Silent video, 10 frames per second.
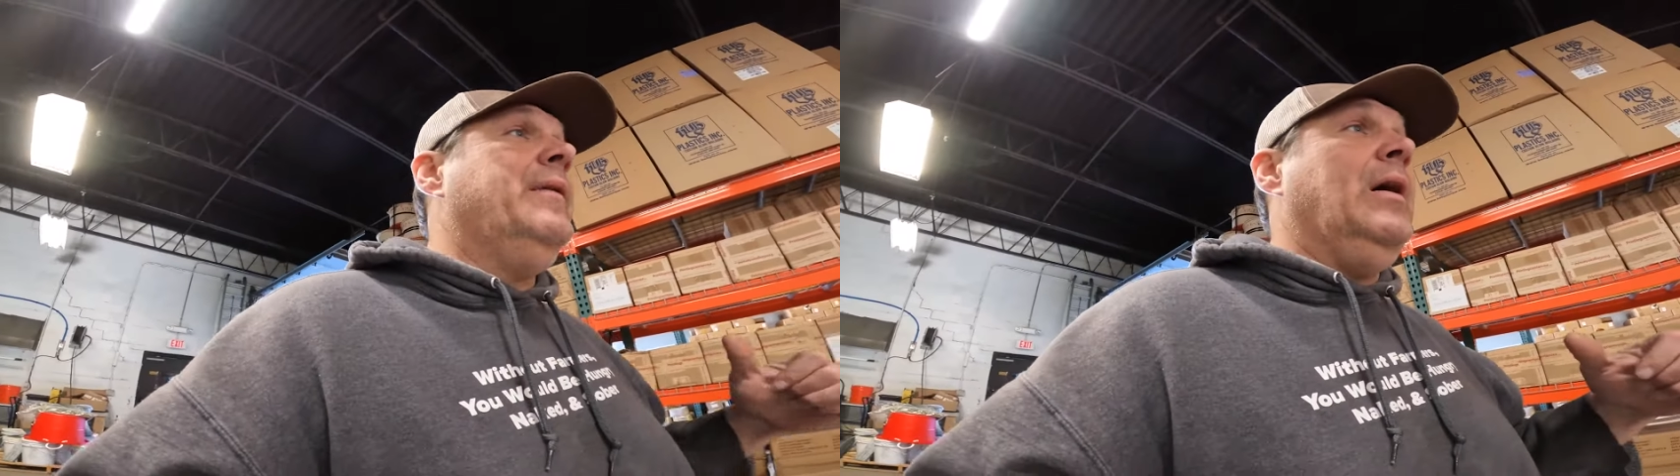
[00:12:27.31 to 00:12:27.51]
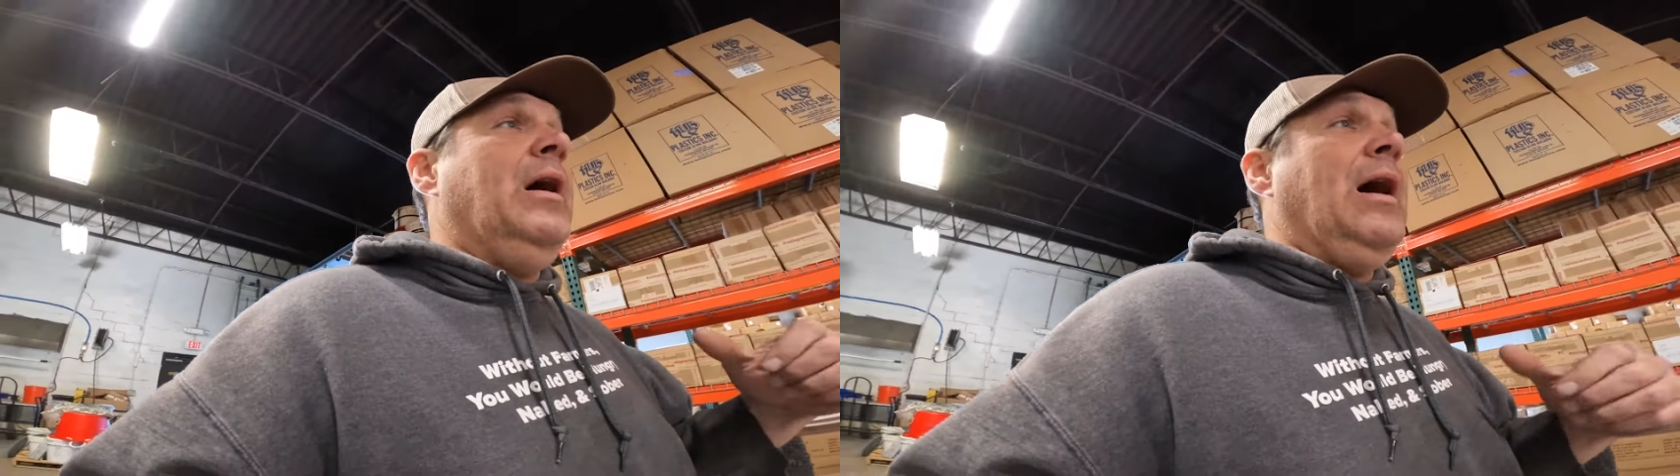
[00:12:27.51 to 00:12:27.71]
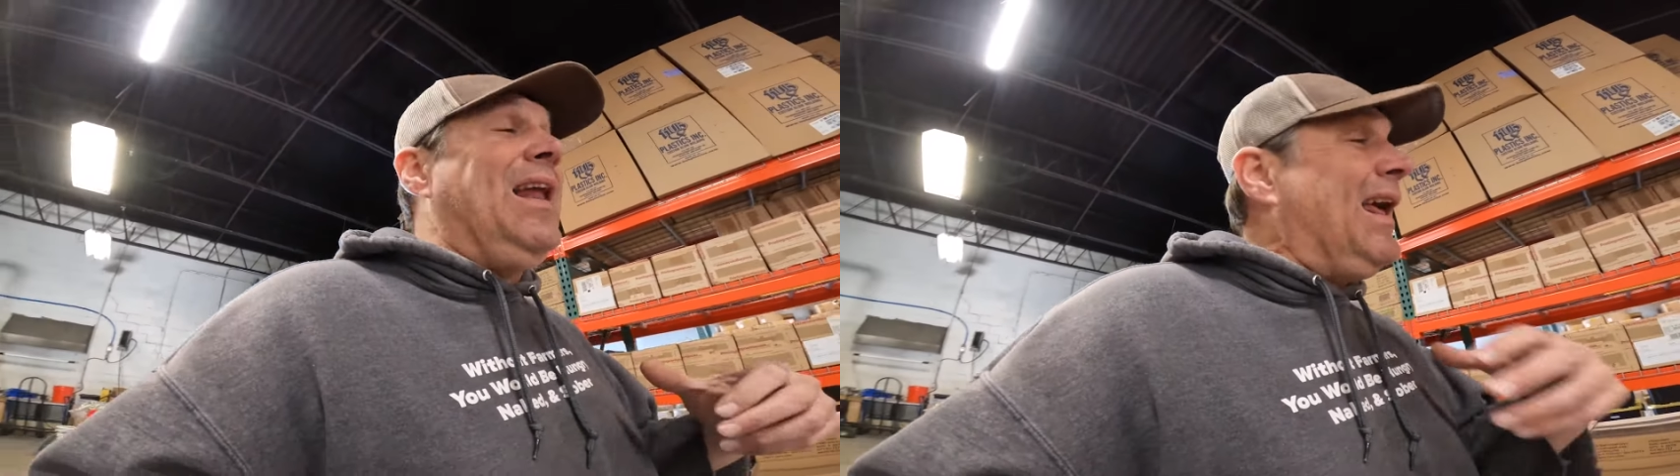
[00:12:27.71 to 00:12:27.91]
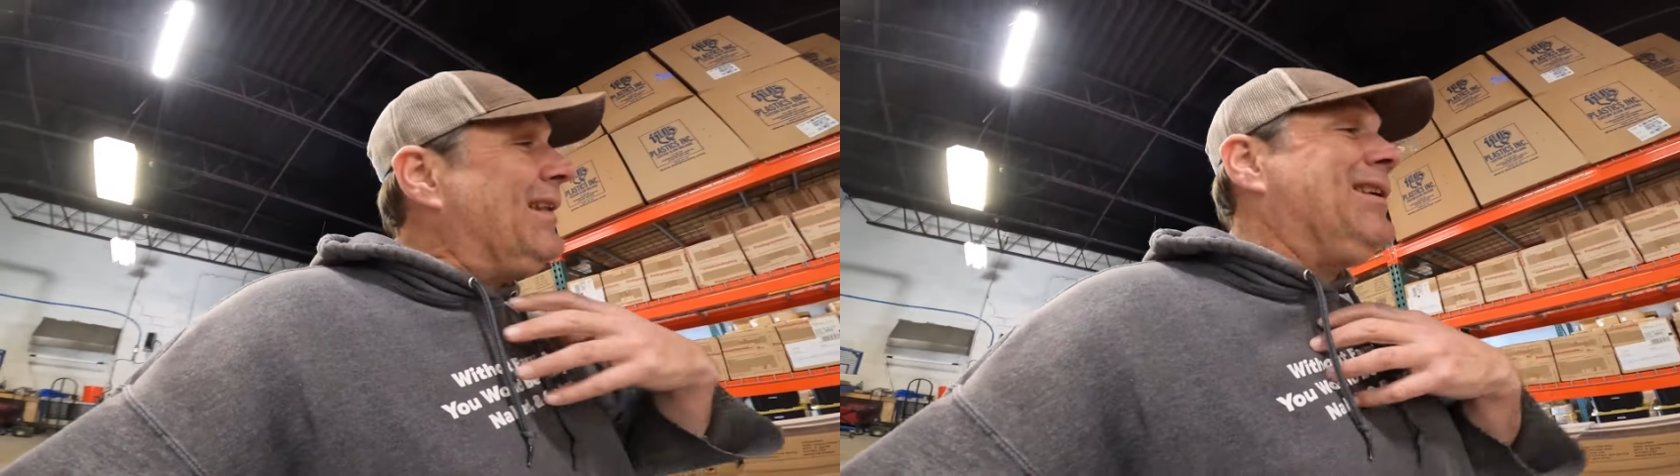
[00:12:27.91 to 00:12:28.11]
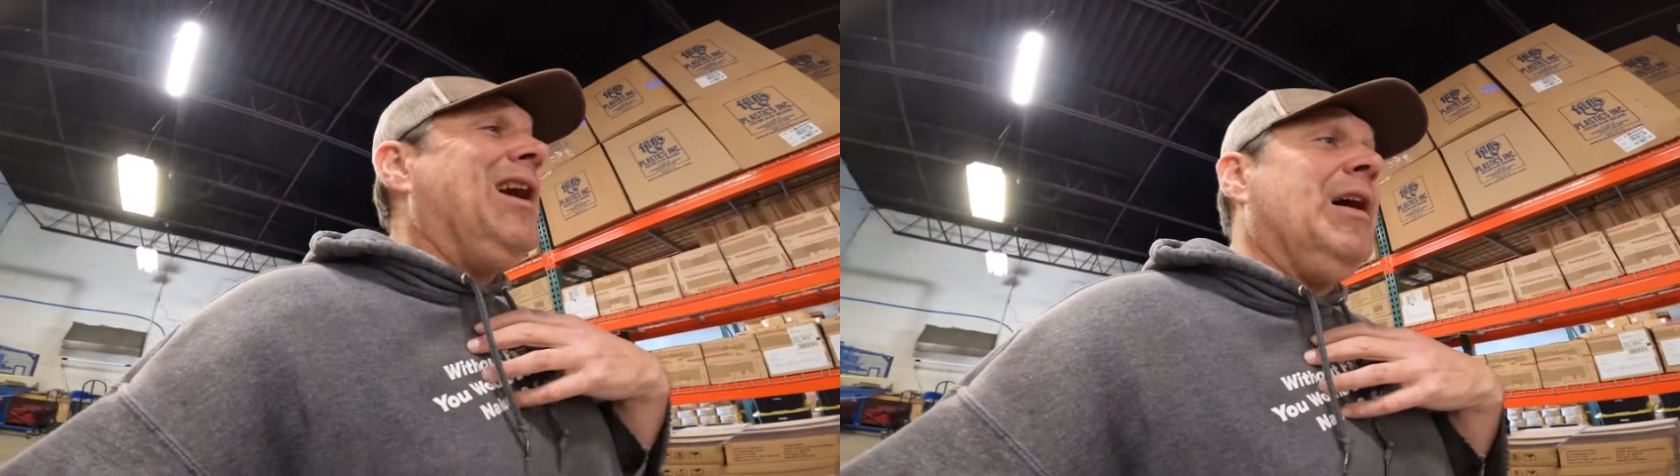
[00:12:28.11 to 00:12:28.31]
I
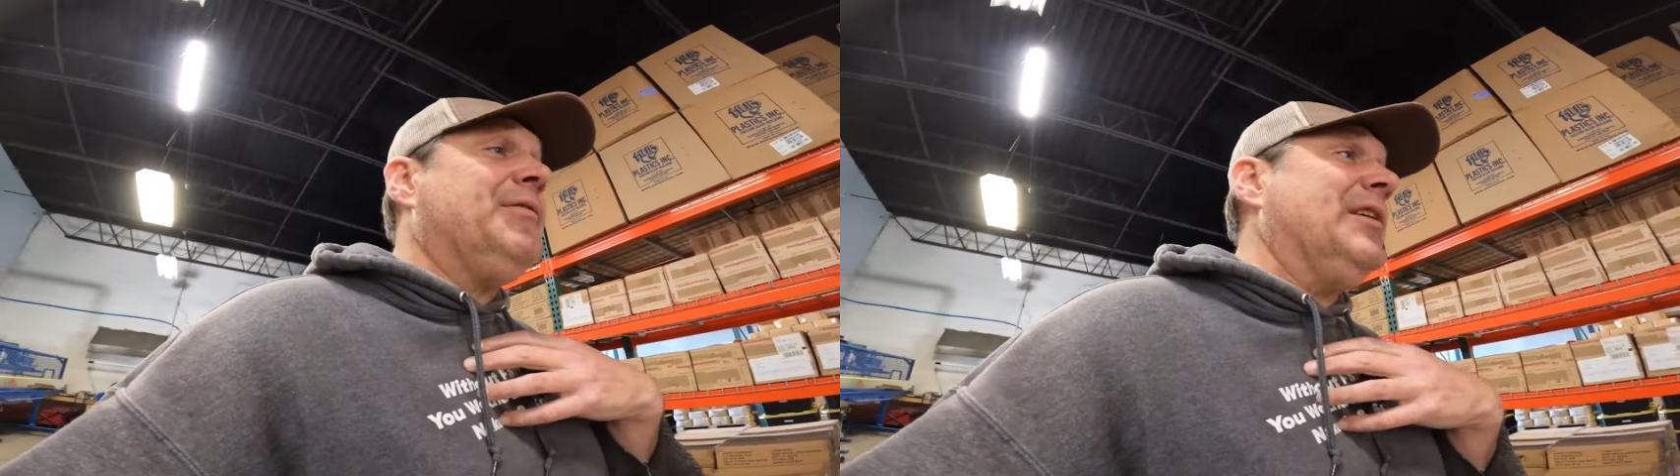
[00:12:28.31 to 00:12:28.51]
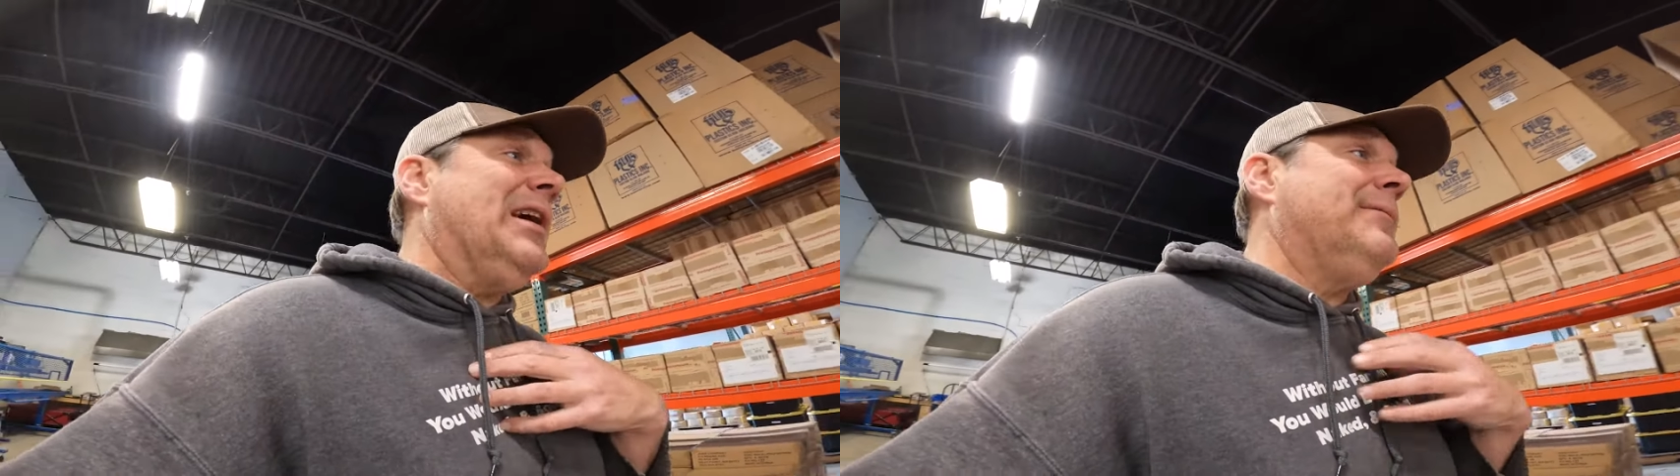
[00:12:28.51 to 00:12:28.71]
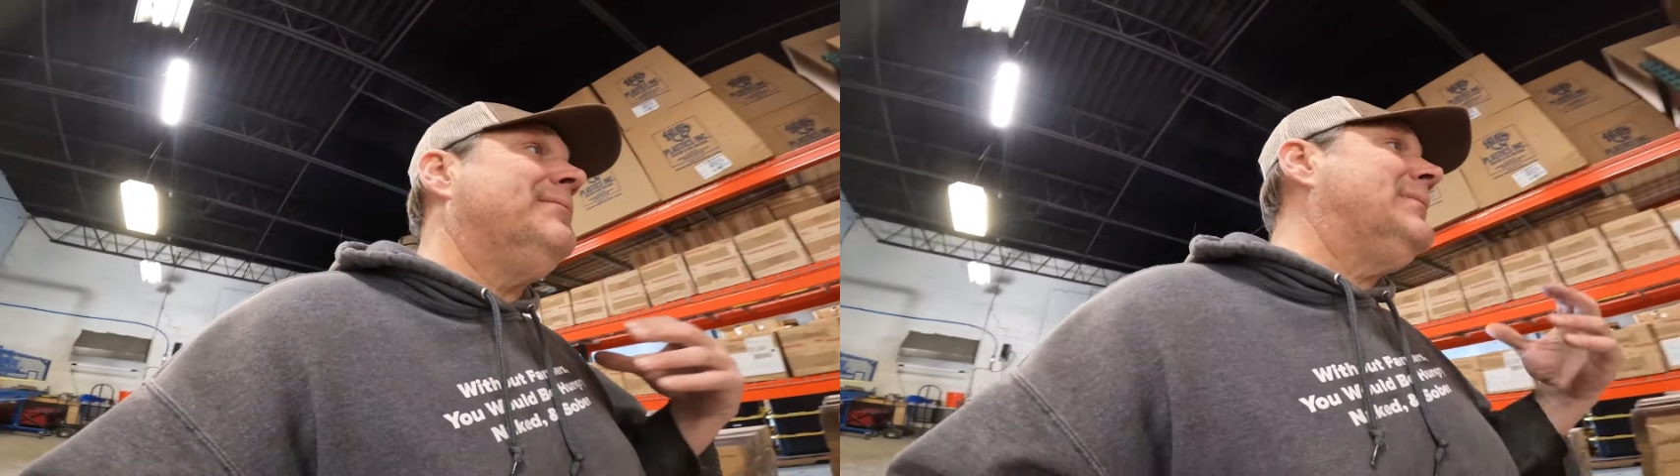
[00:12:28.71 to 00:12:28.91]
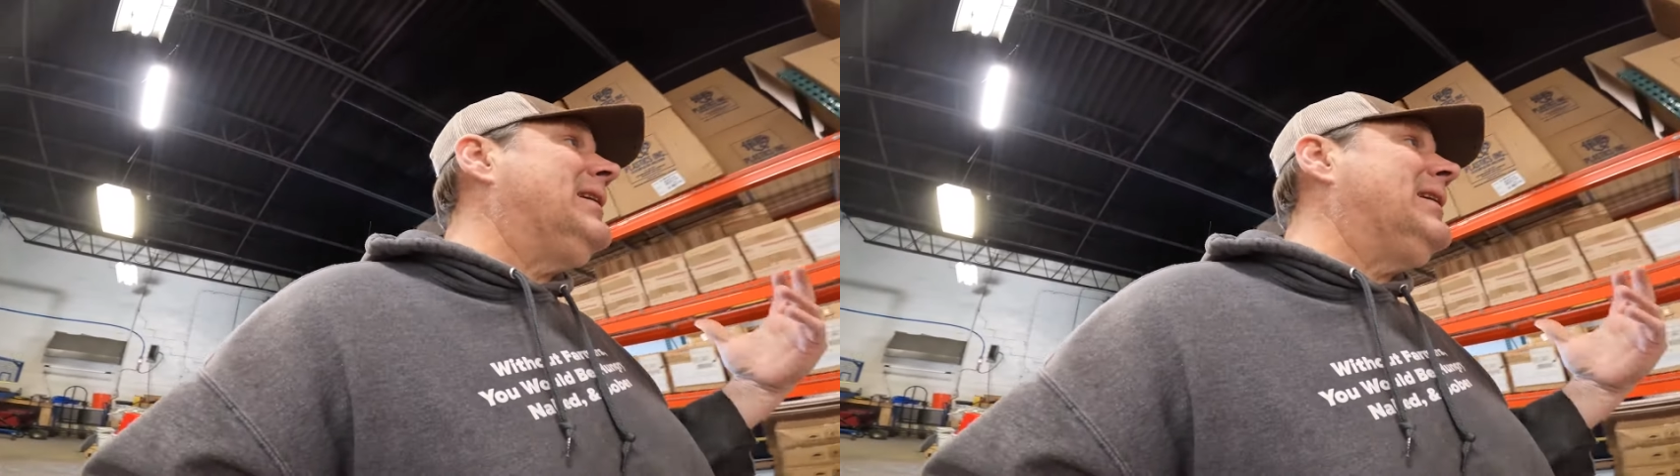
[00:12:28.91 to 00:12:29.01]
like the offset.